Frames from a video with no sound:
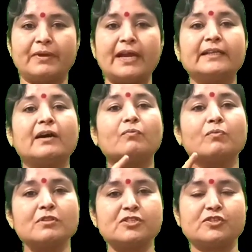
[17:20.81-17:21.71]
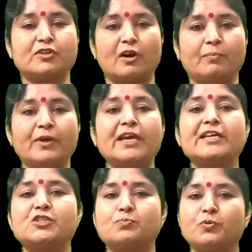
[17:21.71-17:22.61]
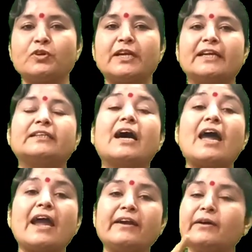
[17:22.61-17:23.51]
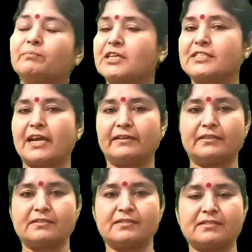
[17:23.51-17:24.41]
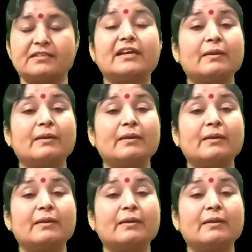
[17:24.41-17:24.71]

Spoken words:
and the full stop is put at the end of the sentence.